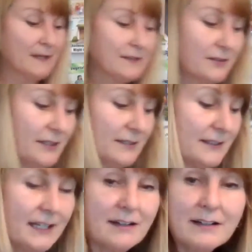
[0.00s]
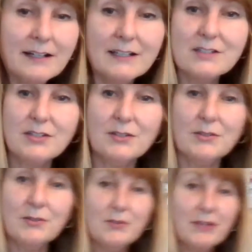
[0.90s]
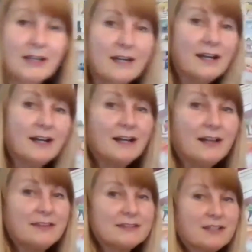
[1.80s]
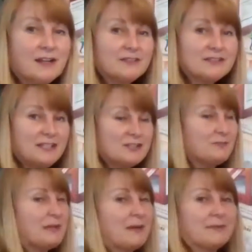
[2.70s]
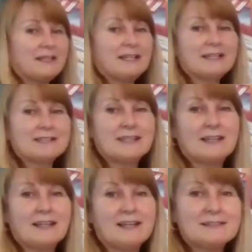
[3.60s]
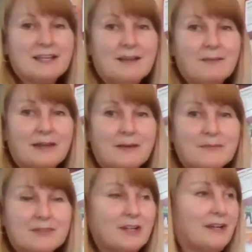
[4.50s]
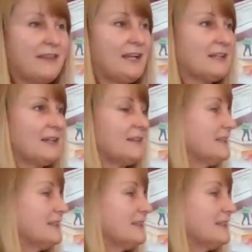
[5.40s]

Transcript: So let's get on to uh, this conversation map. And like I said, last time, I'm sorry that I cut